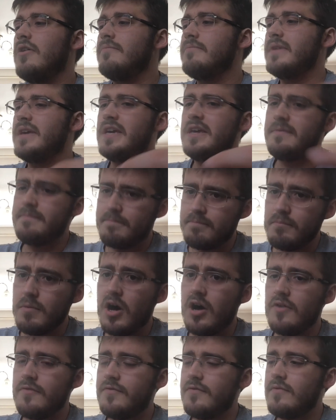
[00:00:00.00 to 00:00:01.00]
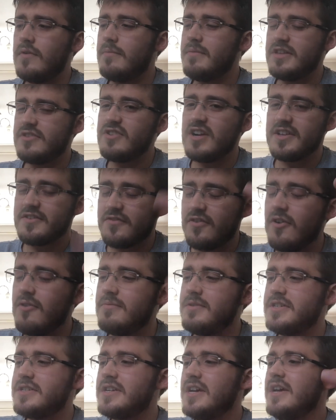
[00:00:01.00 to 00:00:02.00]
on me
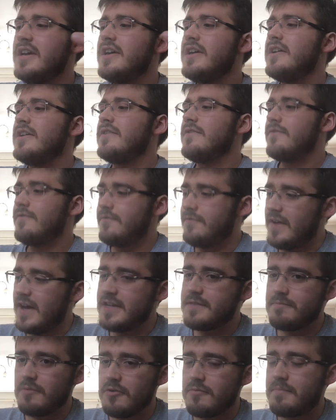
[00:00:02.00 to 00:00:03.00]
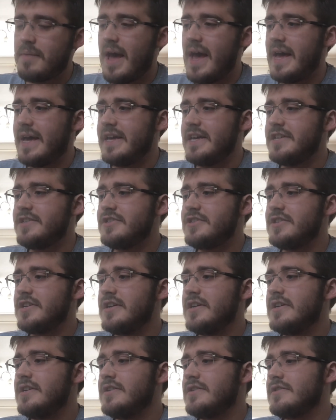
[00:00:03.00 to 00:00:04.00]
Transformers Facebook page,
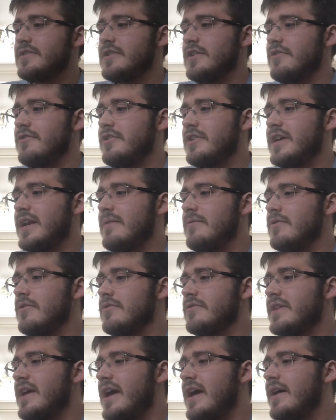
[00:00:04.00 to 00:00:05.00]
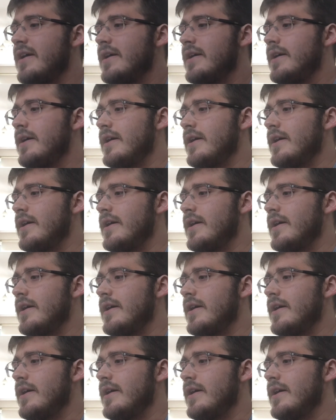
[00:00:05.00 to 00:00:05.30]
so you can have a look there.